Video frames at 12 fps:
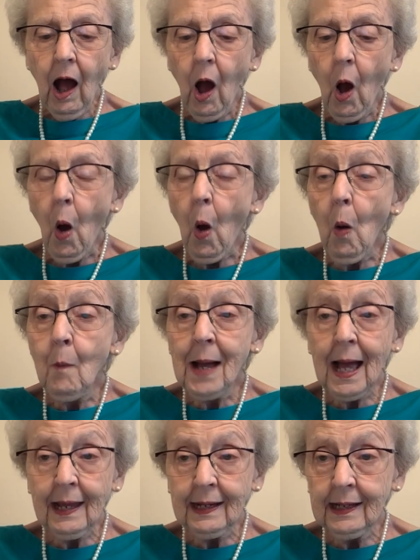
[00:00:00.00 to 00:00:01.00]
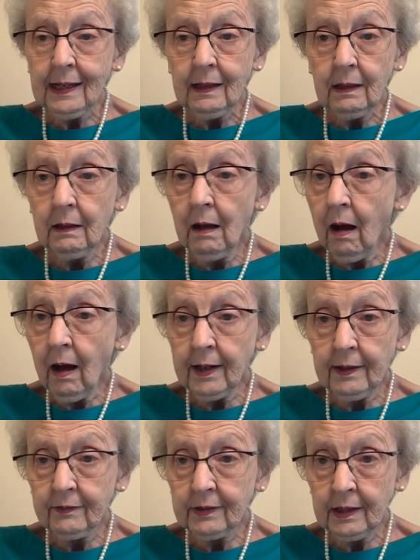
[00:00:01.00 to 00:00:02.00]
Almighty God
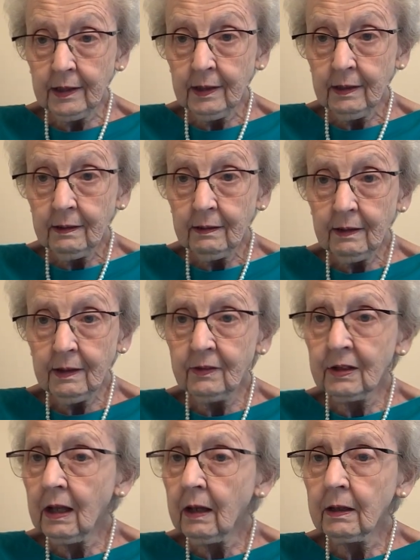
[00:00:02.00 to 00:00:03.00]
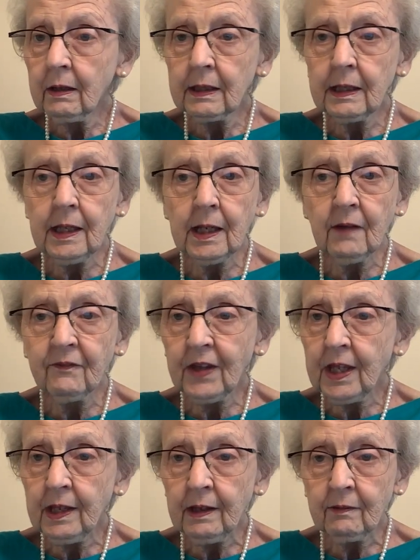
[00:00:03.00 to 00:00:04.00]
is he. He's King of
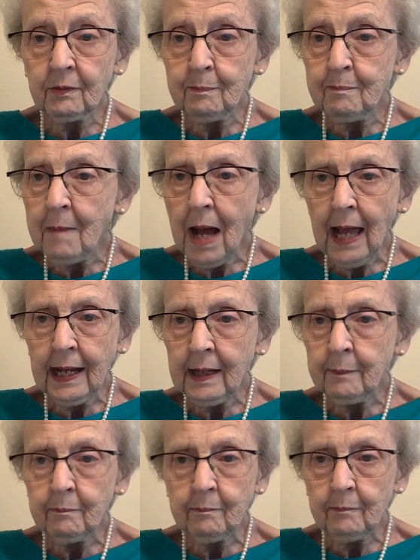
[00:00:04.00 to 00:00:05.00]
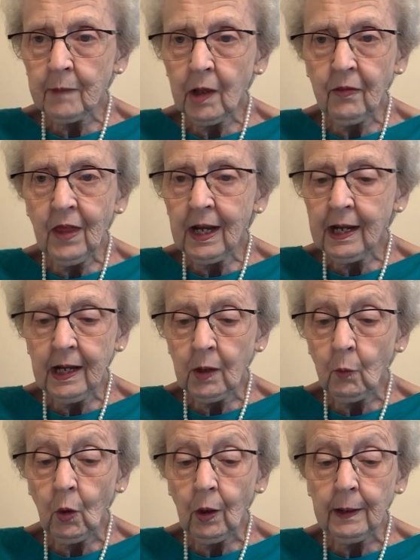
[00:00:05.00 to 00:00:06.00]
Kings, mighty than
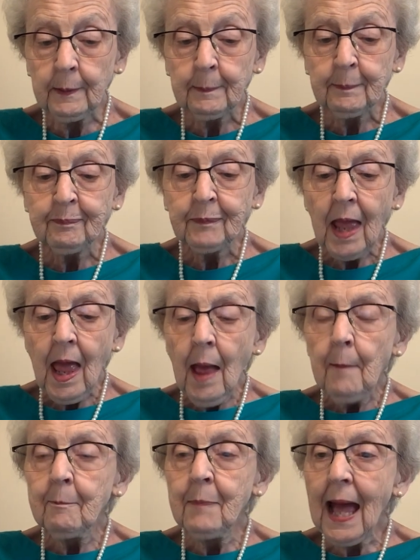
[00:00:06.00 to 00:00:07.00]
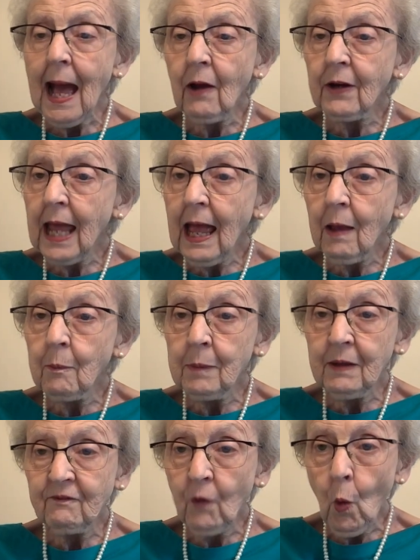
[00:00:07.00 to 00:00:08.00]
anyone. Bow down
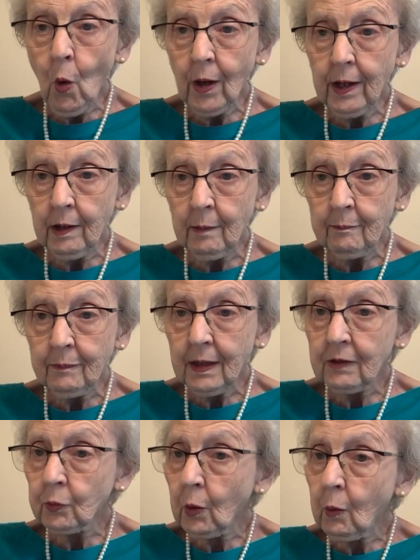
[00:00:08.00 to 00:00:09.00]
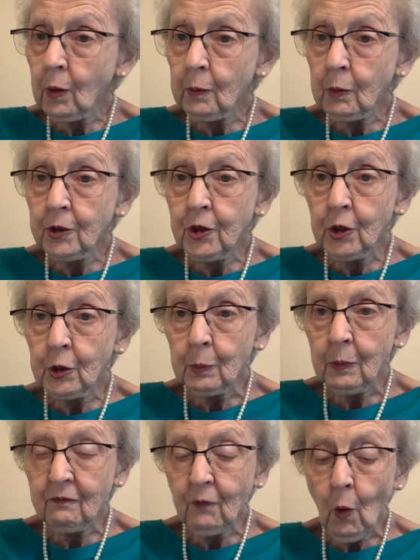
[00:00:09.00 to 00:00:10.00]
before him. That's what we would do
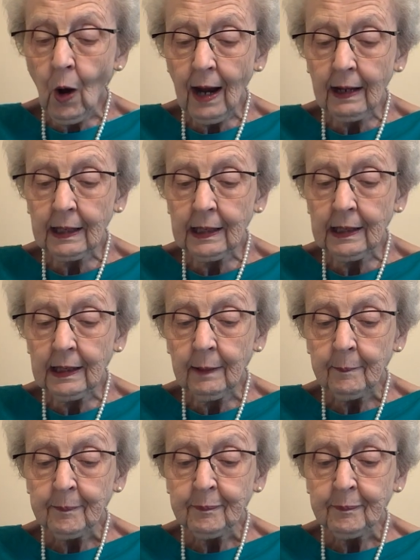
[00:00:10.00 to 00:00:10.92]
before our king.